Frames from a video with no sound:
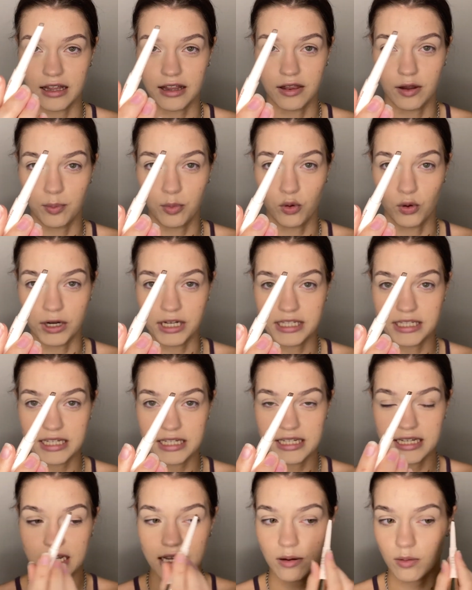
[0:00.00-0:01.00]
the pointy
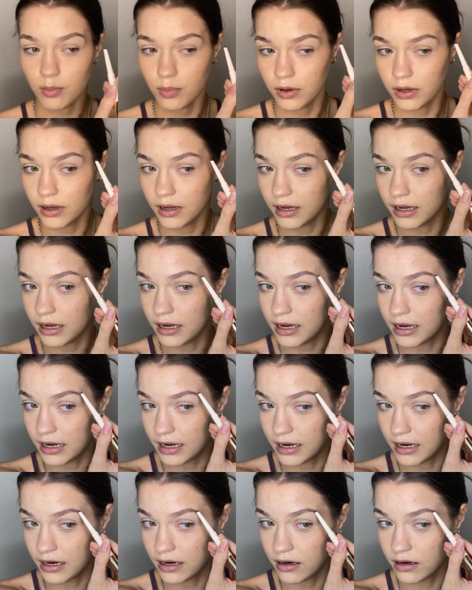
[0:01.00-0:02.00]
tip
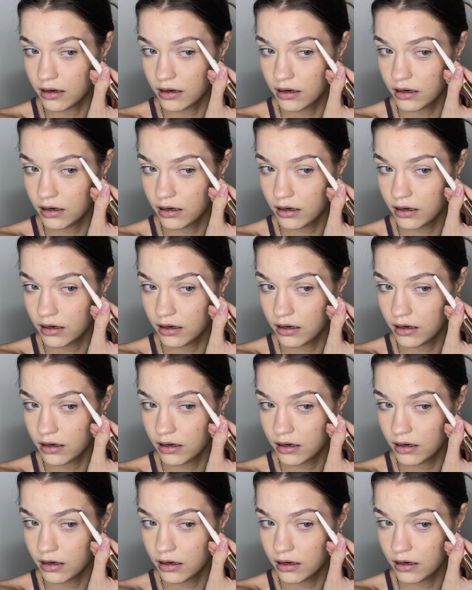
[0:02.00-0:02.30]
in